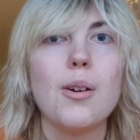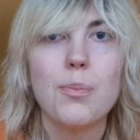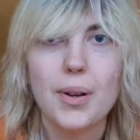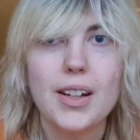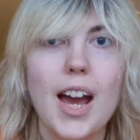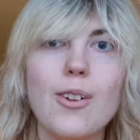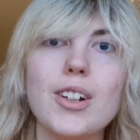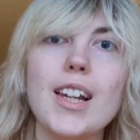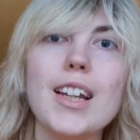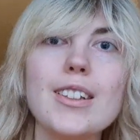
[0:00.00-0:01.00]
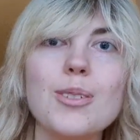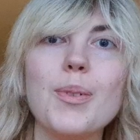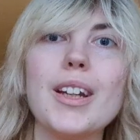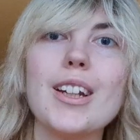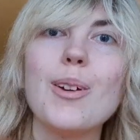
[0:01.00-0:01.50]
but I would like to
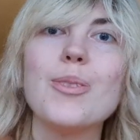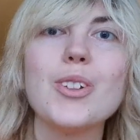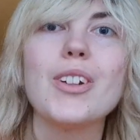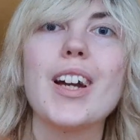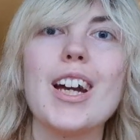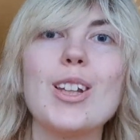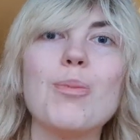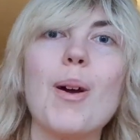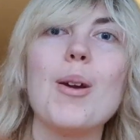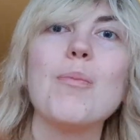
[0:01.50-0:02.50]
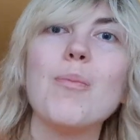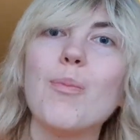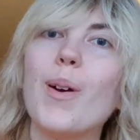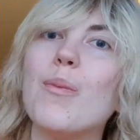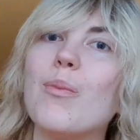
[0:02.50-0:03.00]
make it up to you guys by
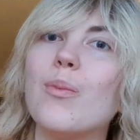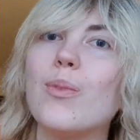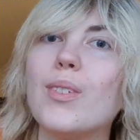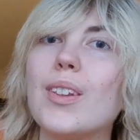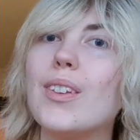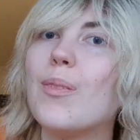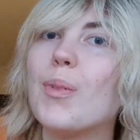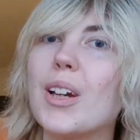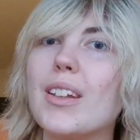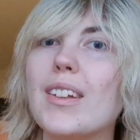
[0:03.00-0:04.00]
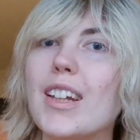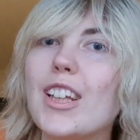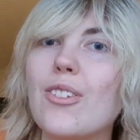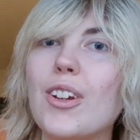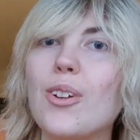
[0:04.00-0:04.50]
by because the
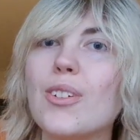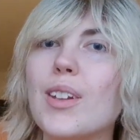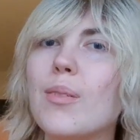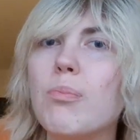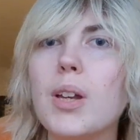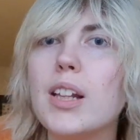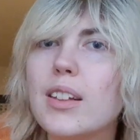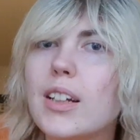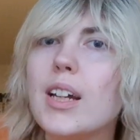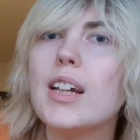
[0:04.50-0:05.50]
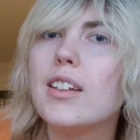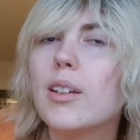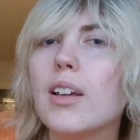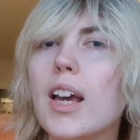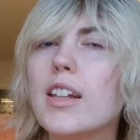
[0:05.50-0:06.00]
next video is a, is, is
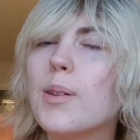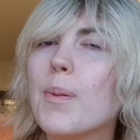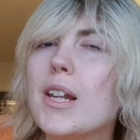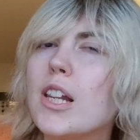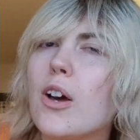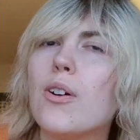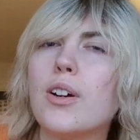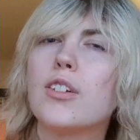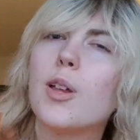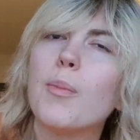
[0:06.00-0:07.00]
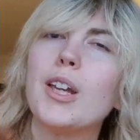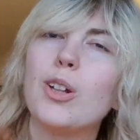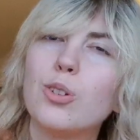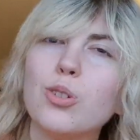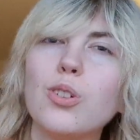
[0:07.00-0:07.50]
a, is a bit longer than my
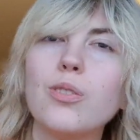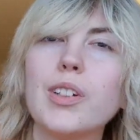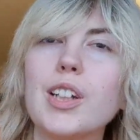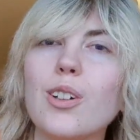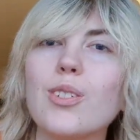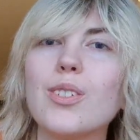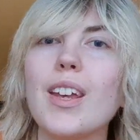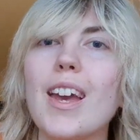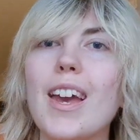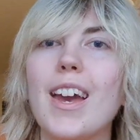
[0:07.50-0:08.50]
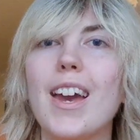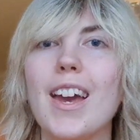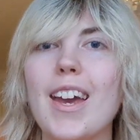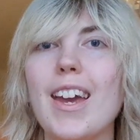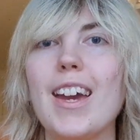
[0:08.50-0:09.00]
usual videos.
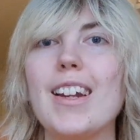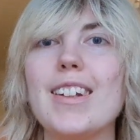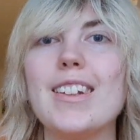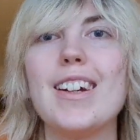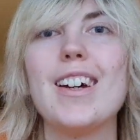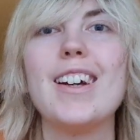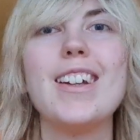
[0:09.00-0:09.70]
And uh,